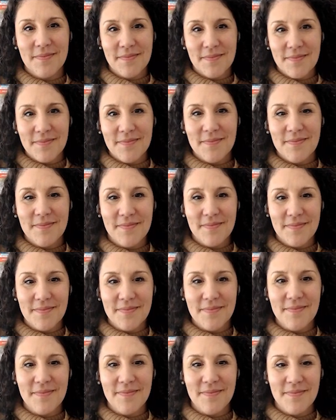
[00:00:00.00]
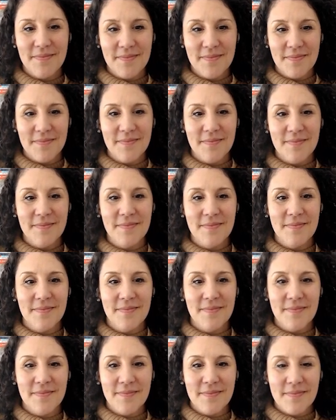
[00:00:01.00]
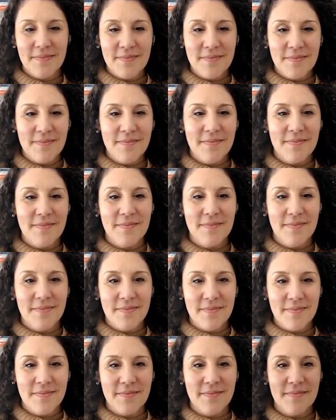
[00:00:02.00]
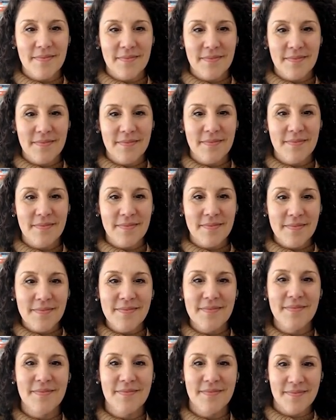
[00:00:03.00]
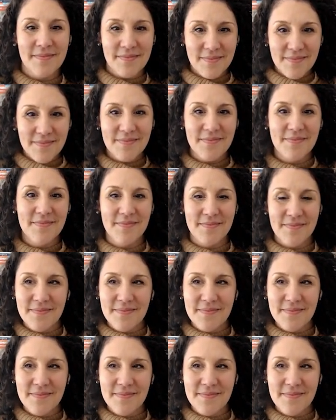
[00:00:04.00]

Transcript: This person isn't speaking.